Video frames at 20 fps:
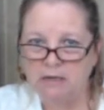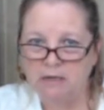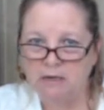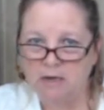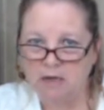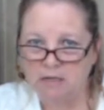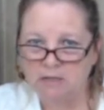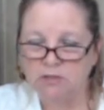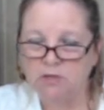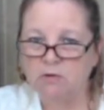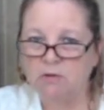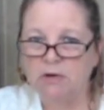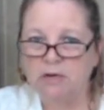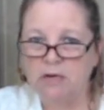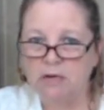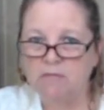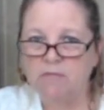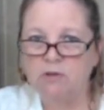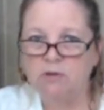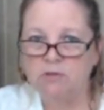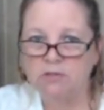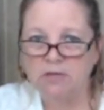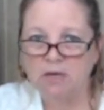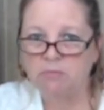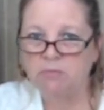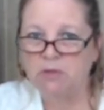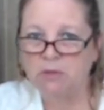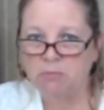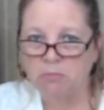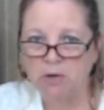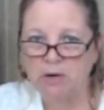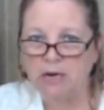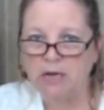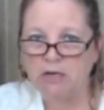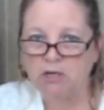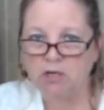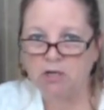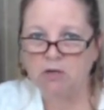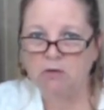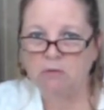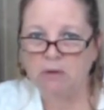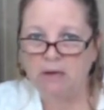God's going to give you something brand new.